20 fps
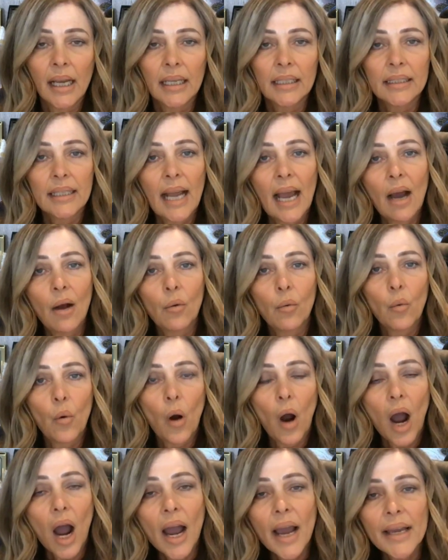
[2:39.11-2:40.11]
Now,
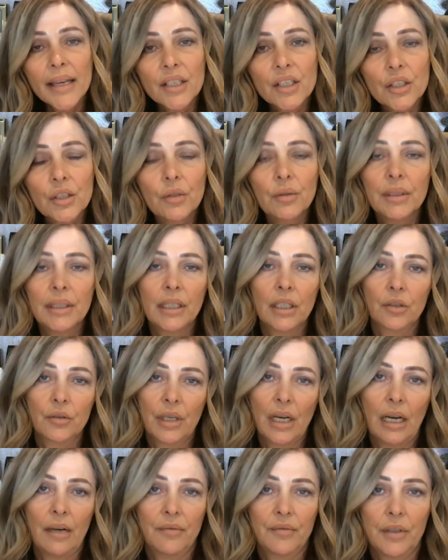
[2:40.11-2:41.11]
why do you need a
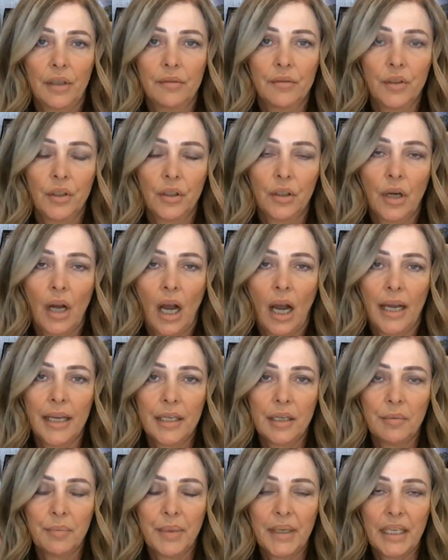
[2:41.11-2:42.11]
draft of your
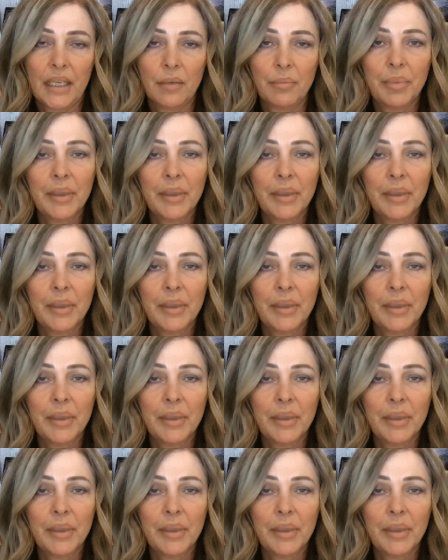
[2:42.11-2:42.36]
IEP?